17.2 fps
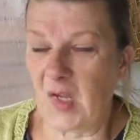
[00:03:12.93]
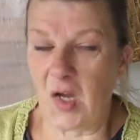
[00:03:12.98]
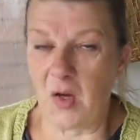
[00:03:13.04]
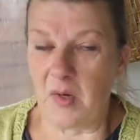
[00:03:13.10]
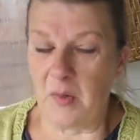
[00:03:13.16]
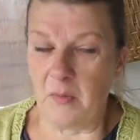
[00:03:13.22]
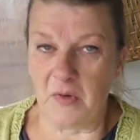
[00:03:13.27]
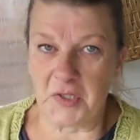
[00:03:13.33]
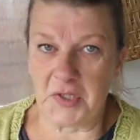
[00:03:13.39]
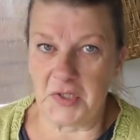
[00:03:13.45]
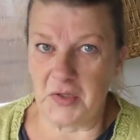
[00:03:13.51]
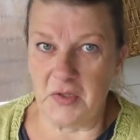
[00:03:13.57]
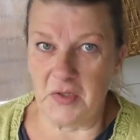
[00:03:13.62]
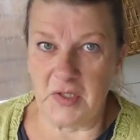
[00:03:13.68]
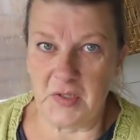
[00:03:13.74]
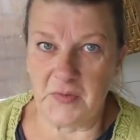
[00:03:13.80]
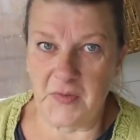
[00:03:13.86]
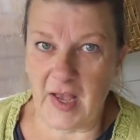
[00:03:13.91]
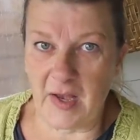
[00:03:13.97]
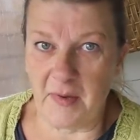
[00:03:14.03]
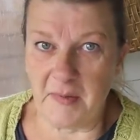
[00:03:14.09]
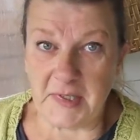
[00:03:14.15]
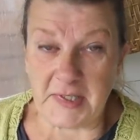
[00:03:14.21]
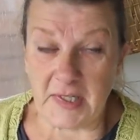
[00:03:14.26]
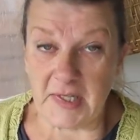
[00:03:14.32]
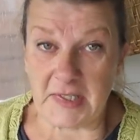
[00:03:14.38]
watched the news for
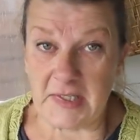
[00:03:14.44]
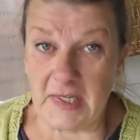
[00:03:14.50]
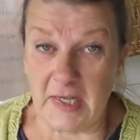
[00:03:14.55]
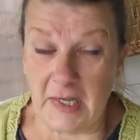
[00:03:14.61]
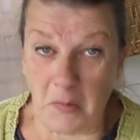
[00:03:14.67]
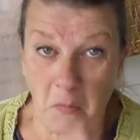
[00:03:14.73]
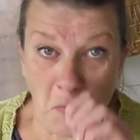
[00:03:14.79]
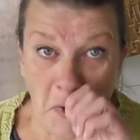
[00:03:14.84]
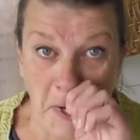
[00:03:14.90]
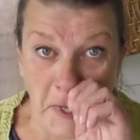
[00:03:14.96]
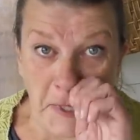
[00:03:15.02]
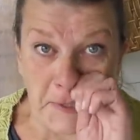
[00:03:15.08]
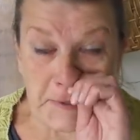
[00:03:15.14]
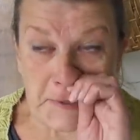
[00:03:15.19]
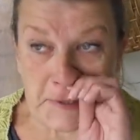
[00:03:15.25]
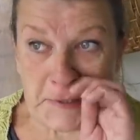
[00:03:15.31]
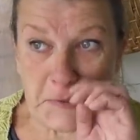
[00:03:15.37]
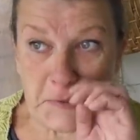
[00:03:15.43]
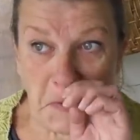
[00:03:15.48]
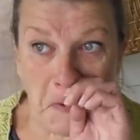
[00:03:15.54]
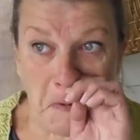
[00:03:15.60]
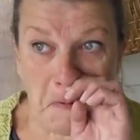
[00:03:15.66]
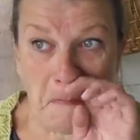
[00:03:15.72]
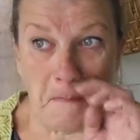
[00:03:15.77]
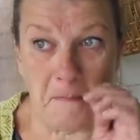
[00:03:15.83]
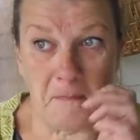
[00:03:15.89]
hours last night, why
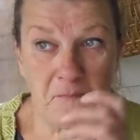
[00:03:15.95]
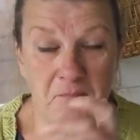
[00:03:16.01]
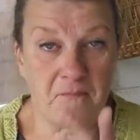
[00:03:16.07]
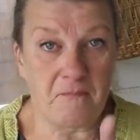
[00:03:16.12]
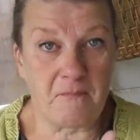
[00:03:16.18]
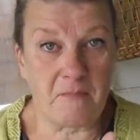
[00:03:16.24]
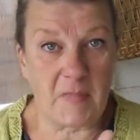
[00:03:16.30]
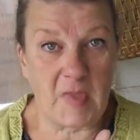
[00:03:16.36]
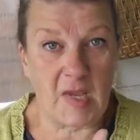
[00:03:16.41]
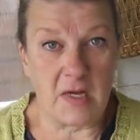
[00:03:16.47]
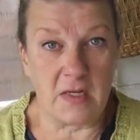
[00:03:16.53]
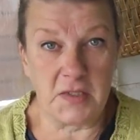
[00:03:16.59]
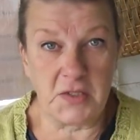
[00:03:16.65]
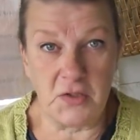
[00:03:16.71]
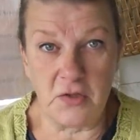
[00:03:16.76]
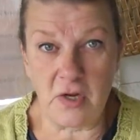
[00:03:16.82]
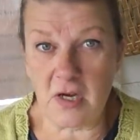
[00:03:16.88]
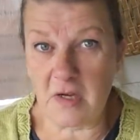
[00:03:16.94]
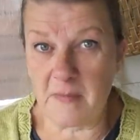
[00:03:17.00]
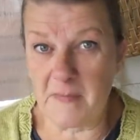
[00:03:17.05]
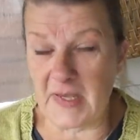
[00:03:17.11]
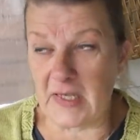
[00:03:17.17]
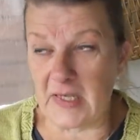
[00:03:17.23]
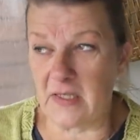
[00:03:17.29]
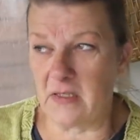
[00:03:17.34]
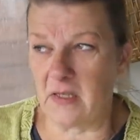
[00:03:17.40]
it's struck
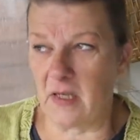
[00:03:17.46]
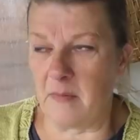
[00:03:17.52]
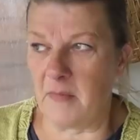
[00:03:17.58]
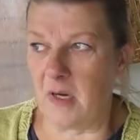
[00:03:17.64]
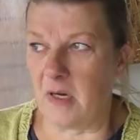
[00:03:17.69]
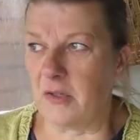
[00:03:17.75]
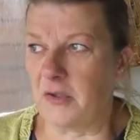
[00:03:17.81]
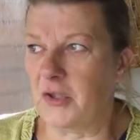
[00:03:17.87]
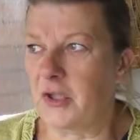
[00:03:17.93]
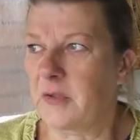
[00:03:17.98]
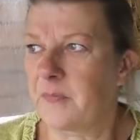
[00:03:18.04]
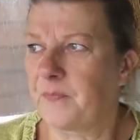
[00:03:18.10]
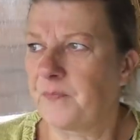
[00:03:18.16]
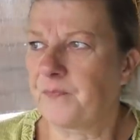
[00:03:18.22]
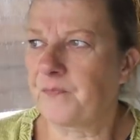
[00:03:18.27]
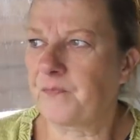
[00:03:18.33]
me so much.